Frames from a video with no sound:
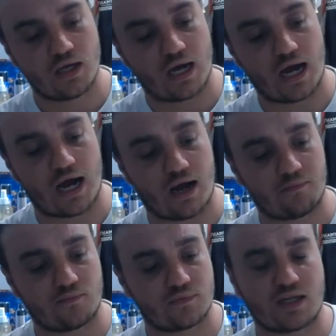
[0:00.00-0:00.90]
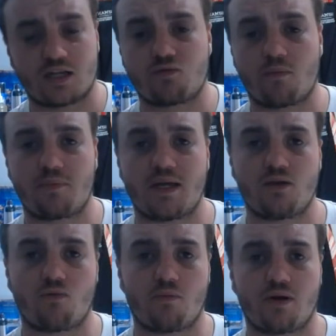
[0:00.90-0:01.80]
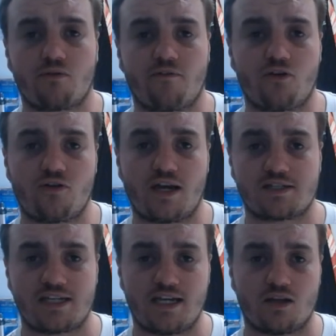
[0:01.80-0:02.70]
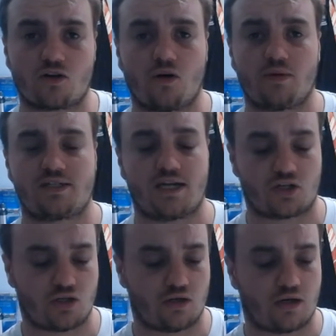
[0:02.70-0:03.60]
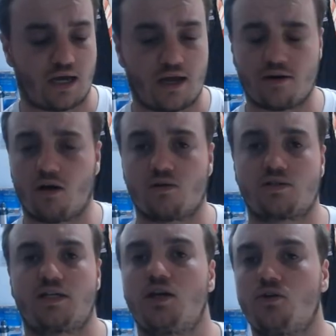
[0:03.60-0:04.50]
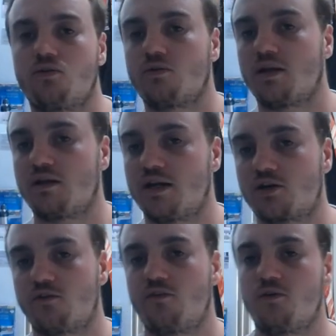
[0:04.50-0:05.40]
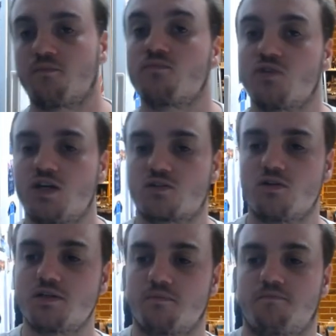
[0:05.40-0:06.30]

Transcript: tell us what beer you want me to review next in the comment section, and I'll see you in the next review. Cheers, guys.